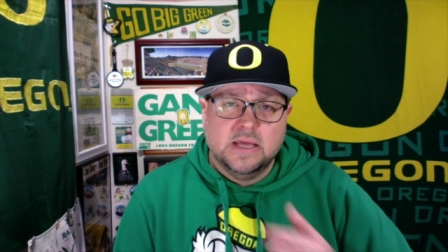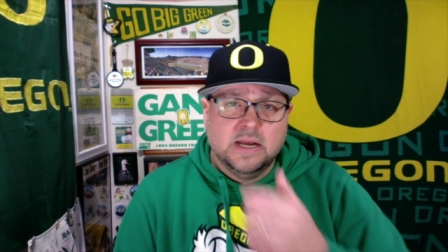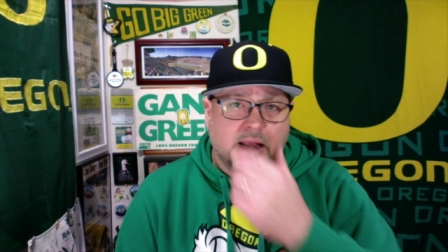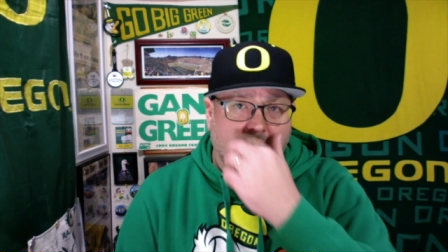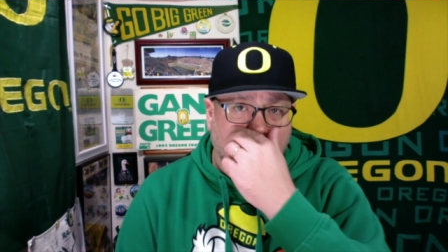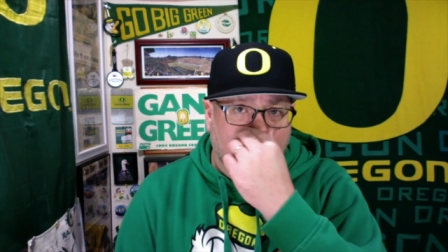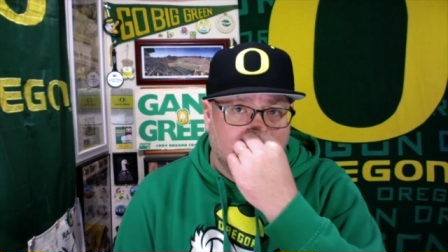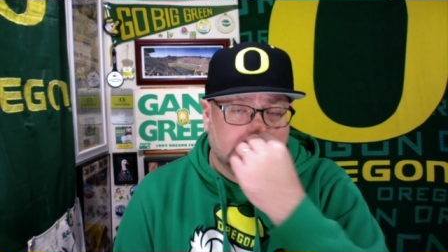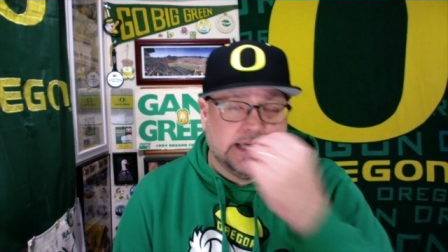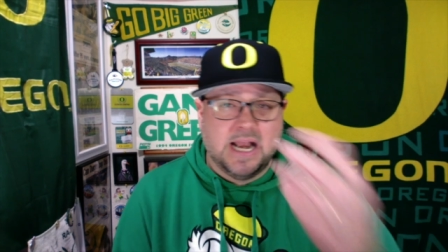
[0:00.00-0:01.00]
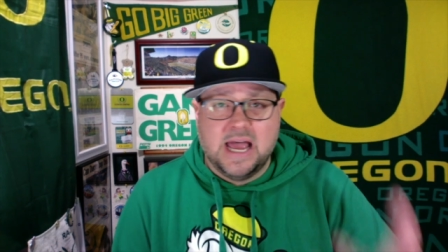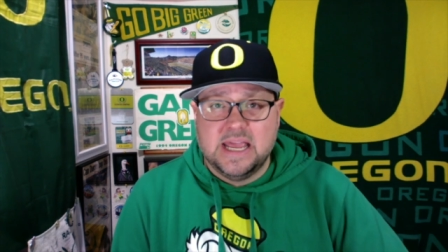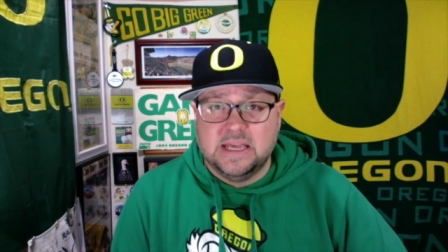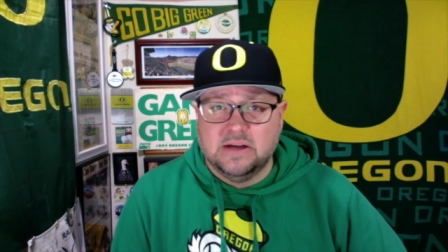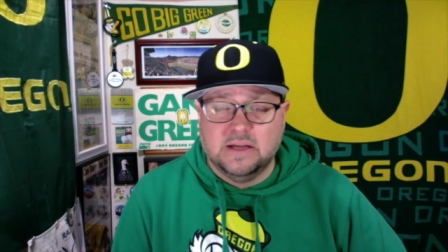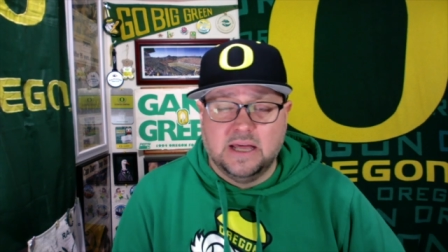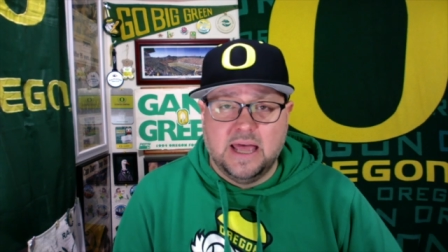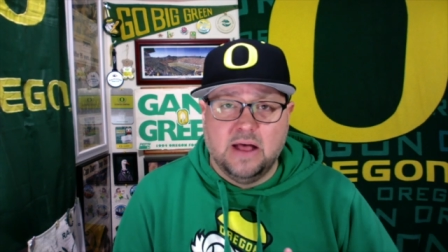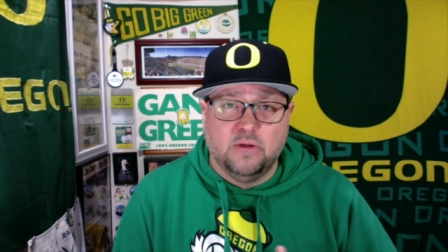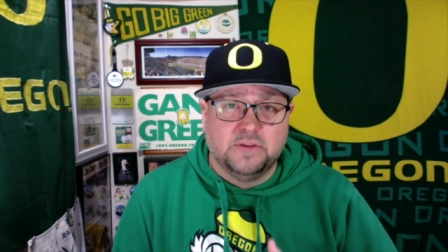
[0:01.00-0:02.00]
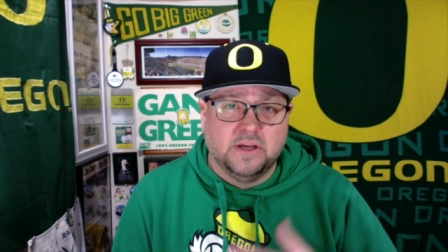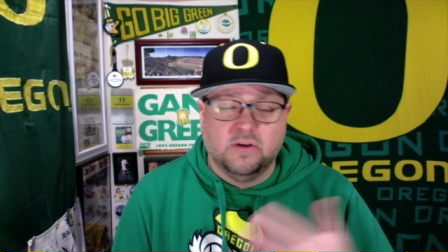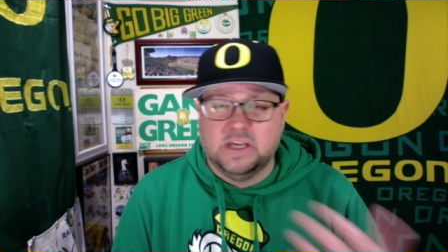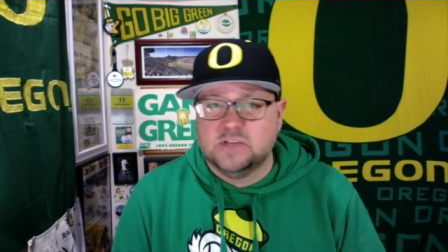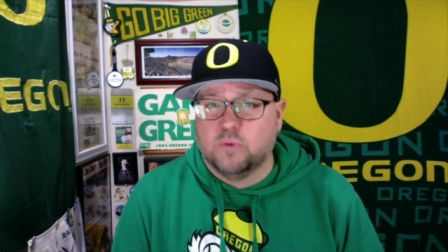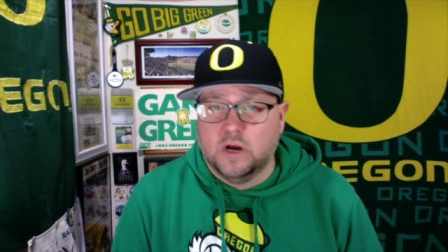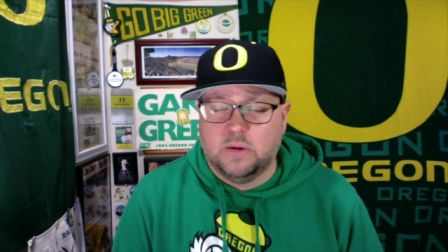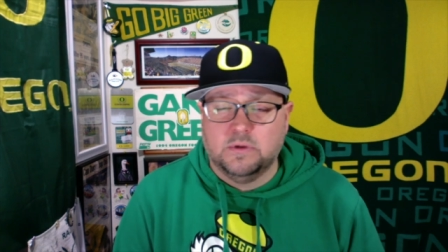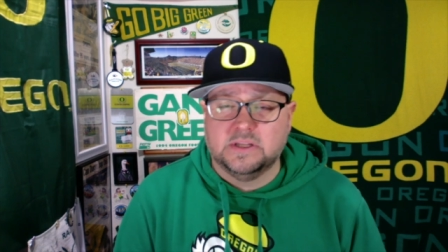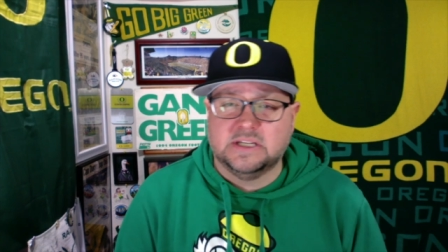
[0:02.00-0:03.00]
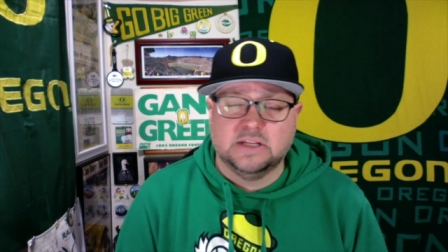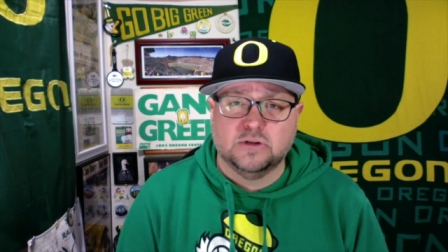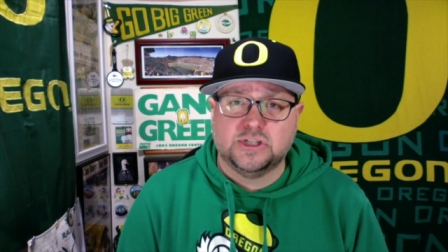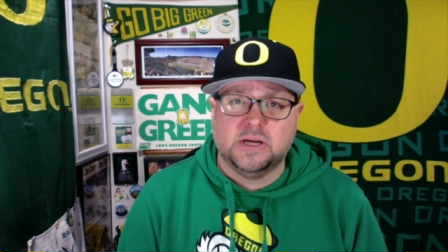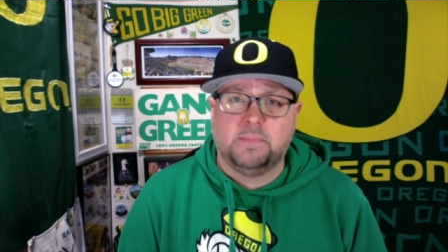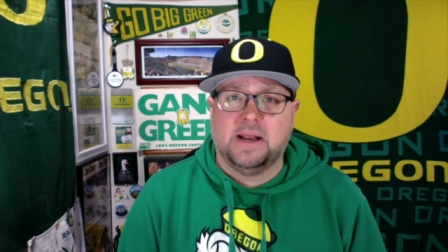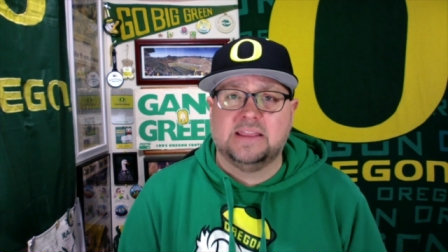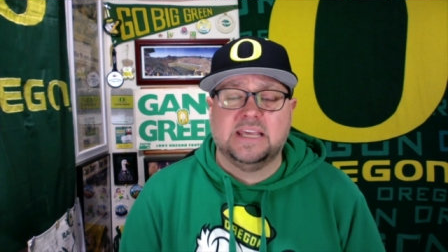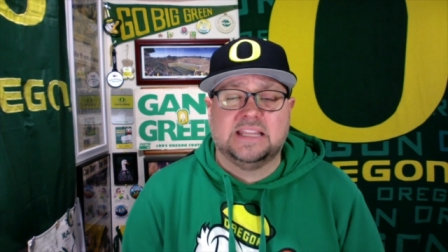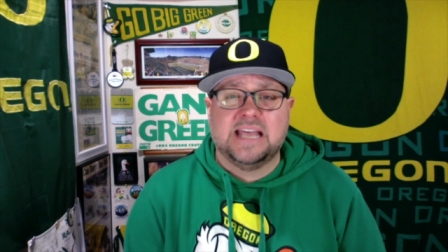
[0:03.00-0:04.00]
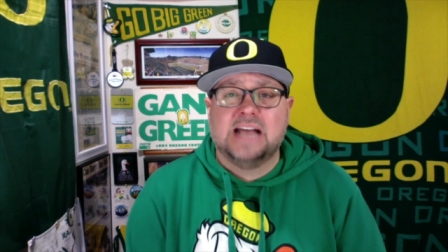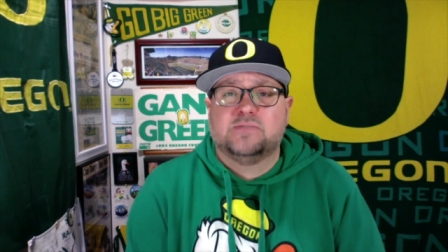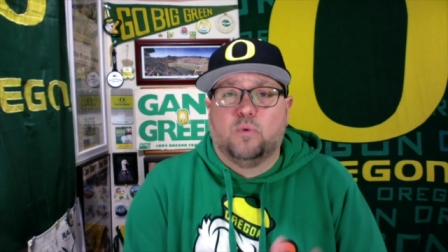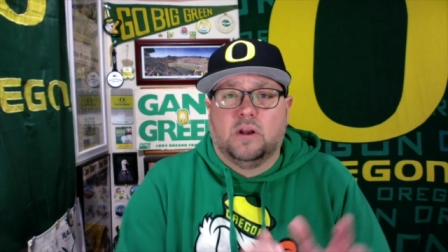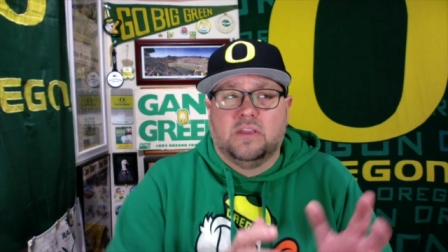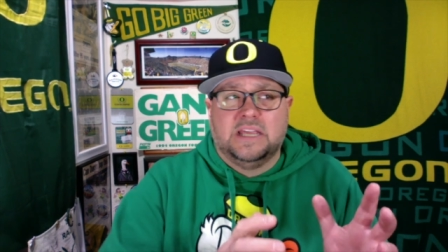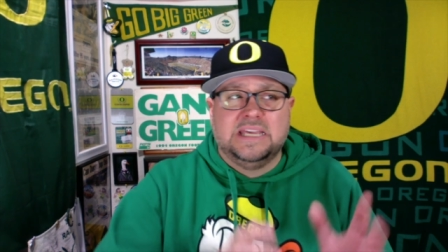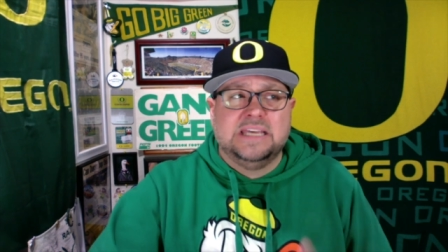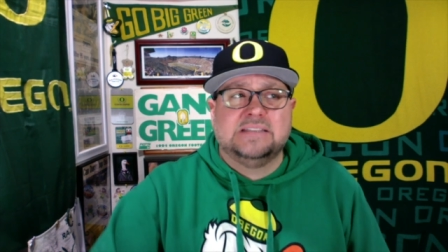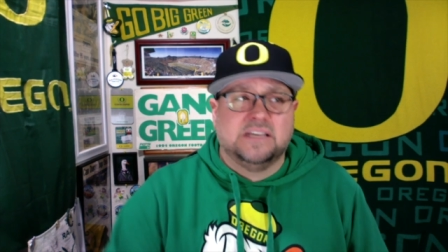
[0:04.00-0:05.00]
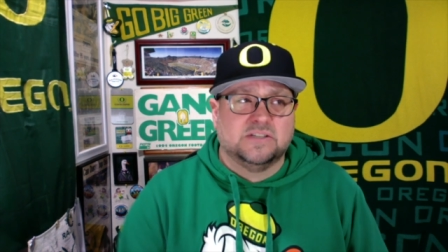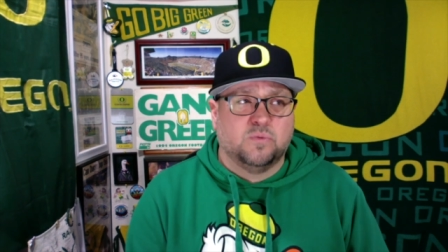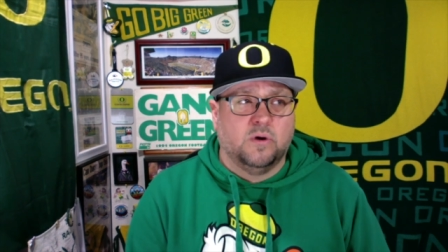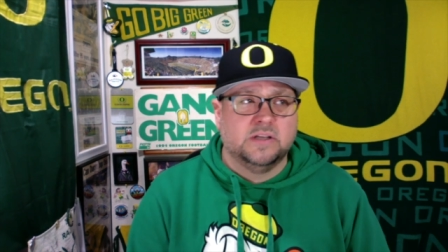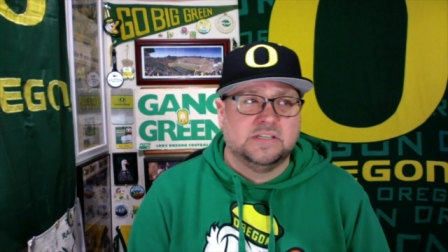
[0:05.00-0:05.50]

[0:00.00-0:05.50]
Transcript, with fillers: Now, in his NIL deal, he's working with the dealership, and I think that's one of the easiest ones.